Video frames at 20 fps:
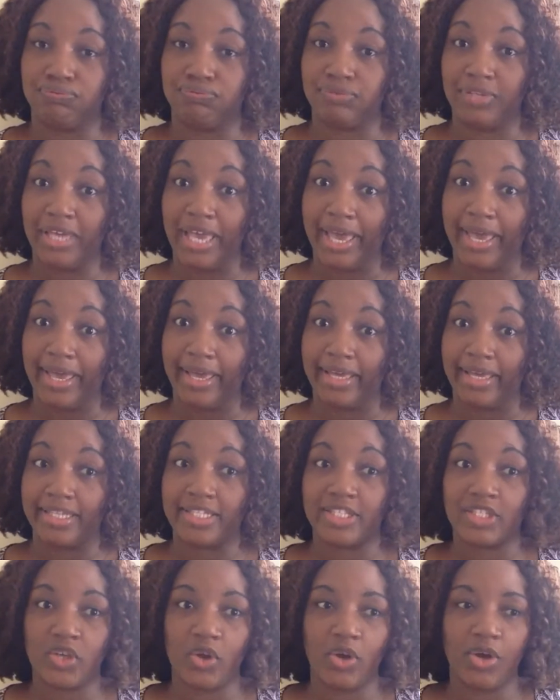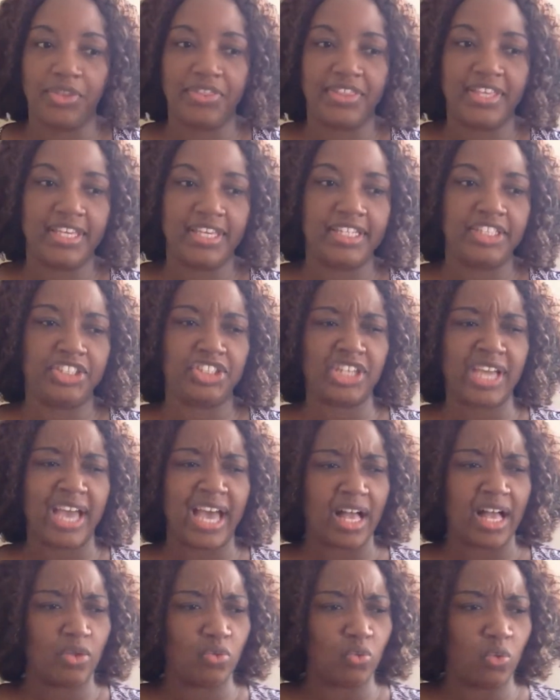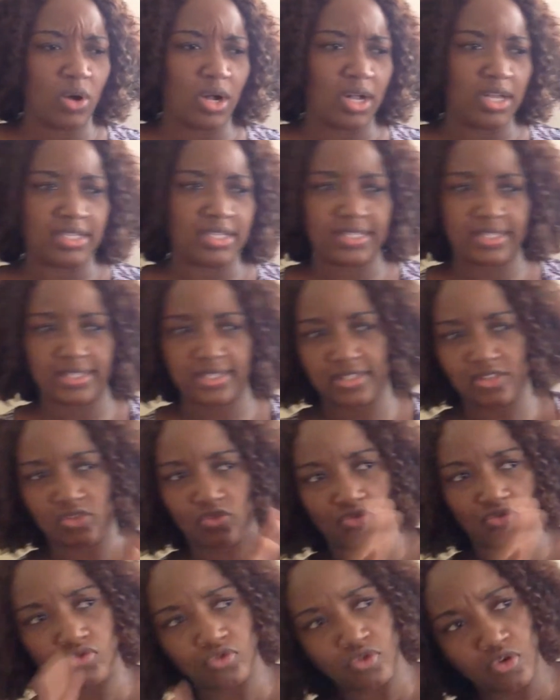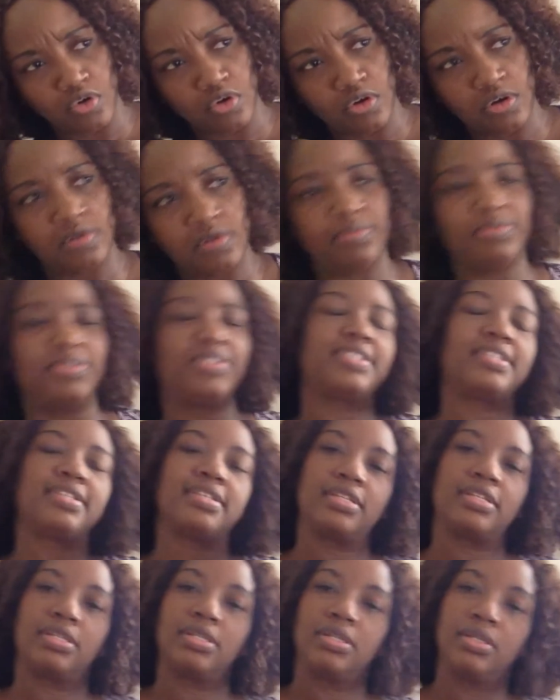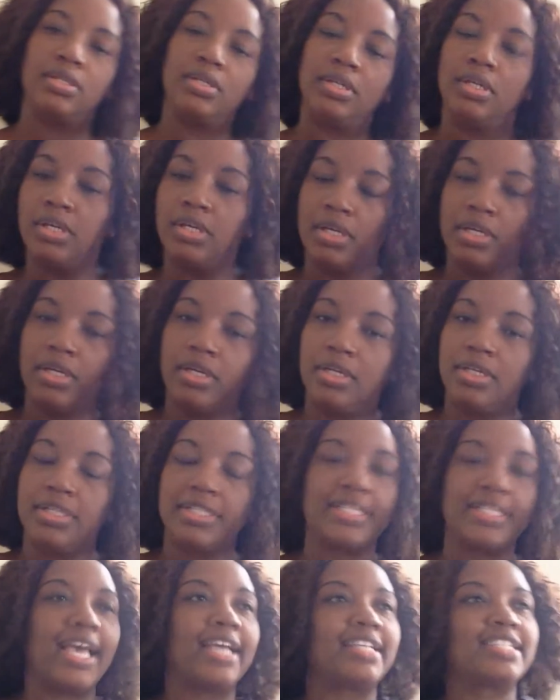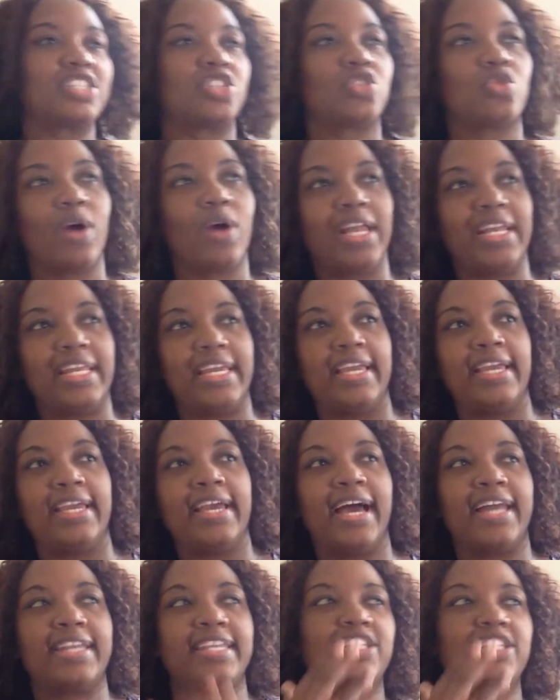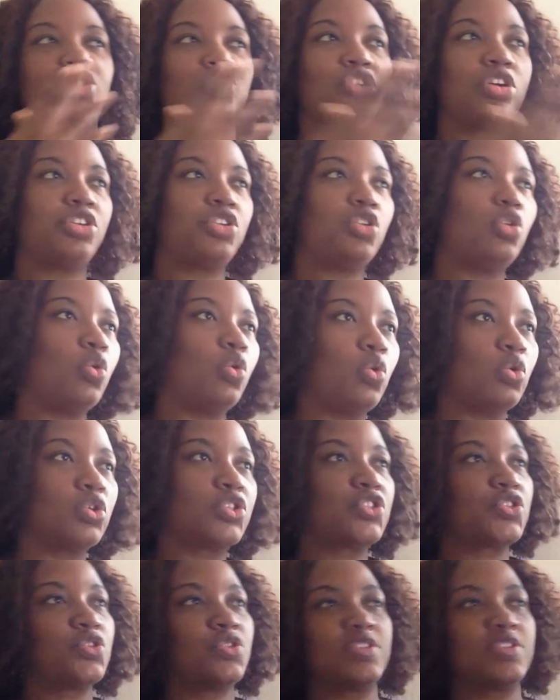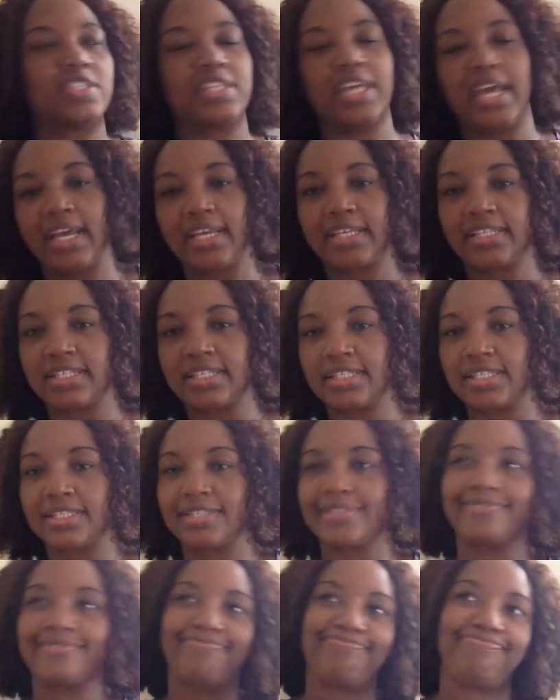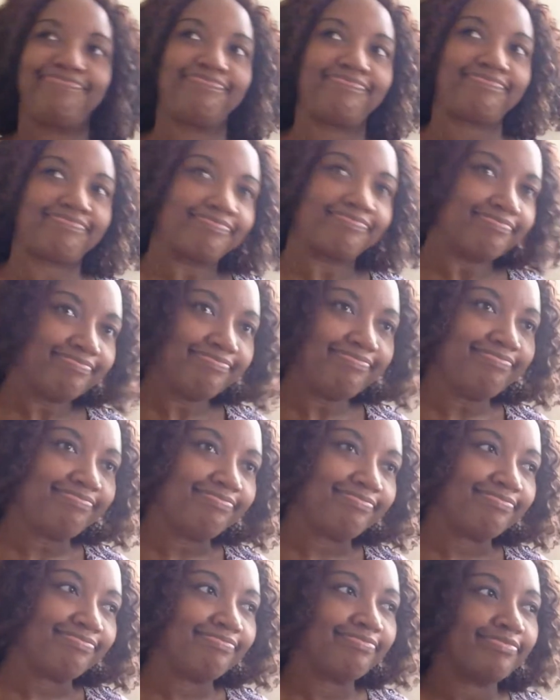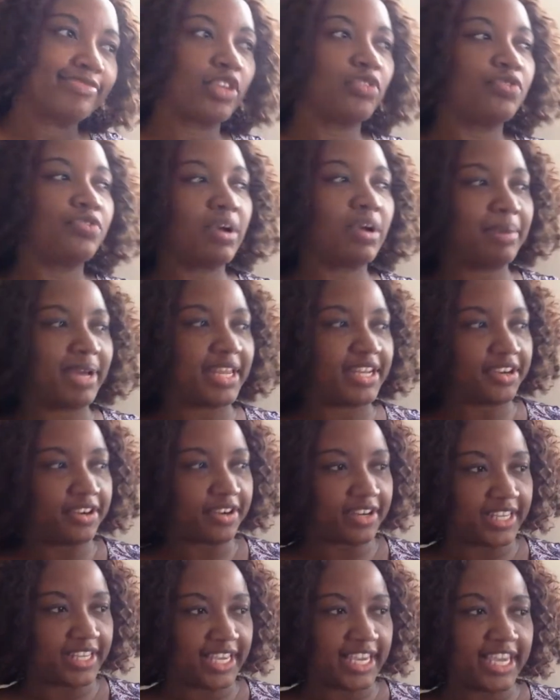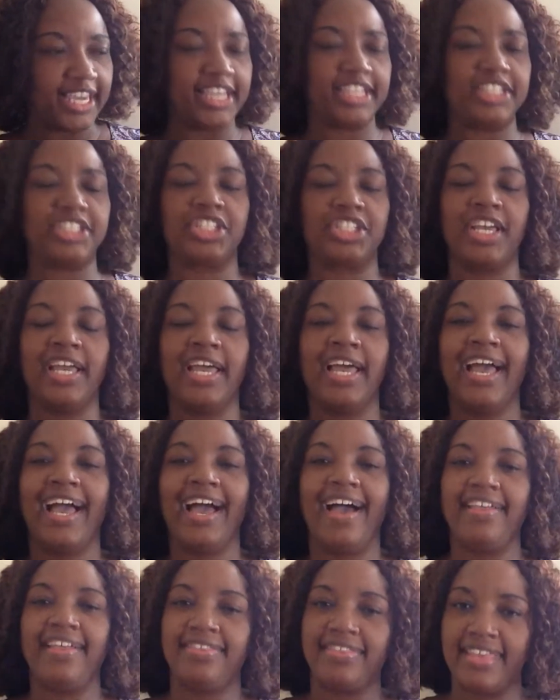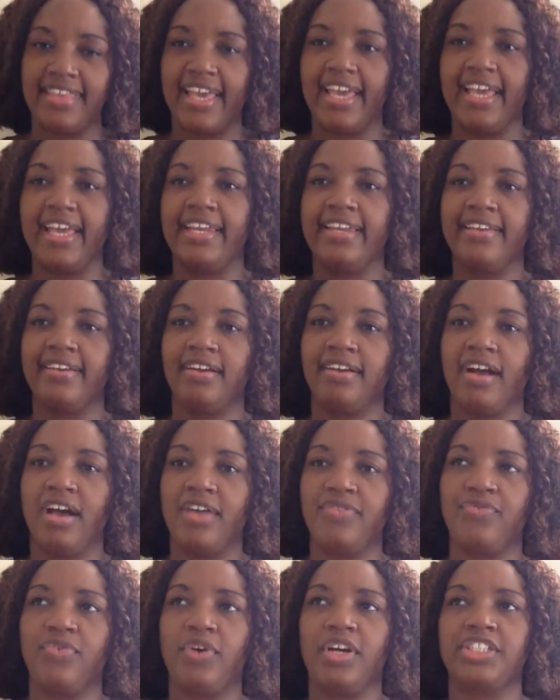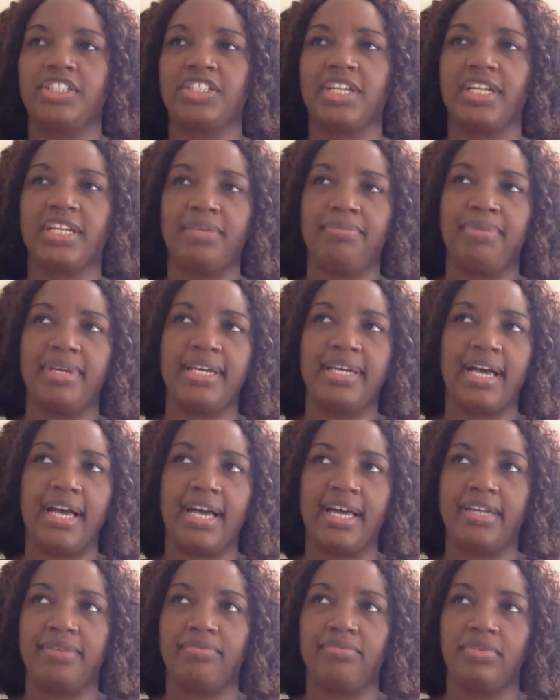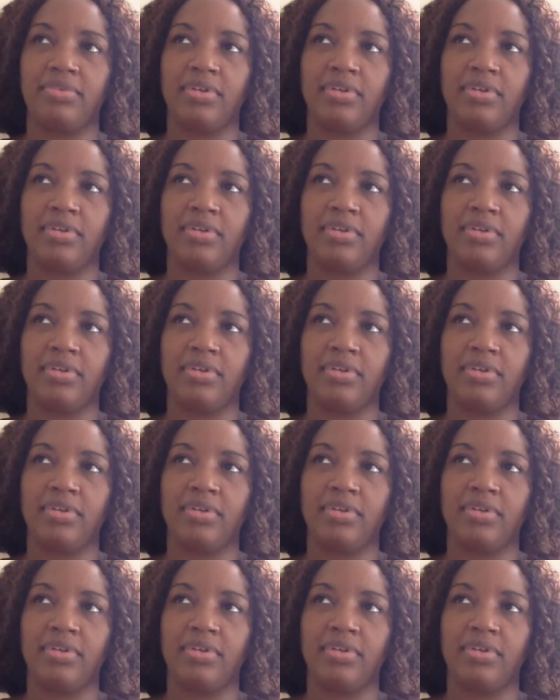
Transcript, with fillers: yeah, so the child was groomed sexually and introduced to sex from an early age and then unfortunately began